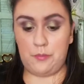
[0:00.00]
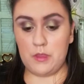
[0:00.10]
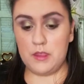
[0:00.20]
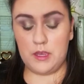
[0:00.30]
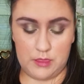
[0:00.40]

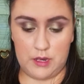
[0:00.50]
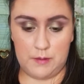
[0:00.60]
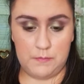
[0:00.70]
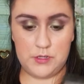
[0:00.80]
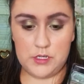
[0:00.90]
And then
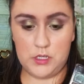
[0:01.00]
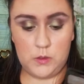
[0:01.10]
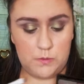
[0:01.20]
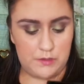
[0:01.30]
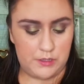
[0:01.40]
I'm just going to
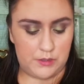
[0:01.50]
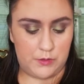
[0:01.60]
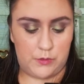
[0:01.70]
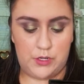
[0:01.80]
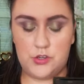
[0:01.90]
use this
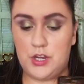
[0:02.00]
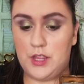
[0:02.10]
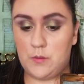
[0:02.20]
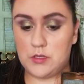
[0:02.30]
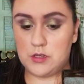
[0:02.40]
green shade
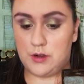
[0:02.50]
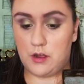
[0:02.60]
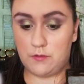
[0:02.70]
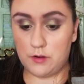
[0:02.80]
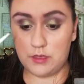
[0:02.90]
that we started
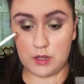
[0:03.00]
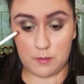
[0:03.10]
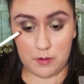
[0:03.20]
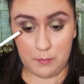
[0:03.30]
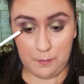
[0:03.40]
off with, and
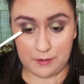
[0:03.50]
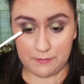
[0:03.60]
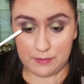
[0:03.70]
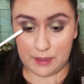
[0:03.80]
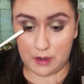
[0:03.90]
I'm going to
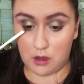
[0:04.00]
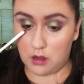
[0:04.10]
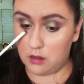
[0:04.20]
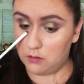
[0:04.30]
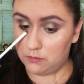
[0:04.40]
buff that
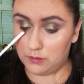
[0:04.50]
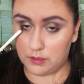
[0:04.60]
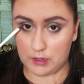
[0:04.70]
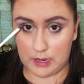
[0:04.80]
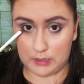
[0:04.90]
all over
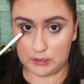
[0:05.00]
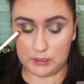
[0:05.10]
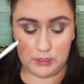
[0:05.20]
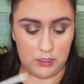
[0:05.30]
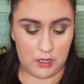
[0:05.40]
the
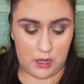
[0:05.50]
eyelid,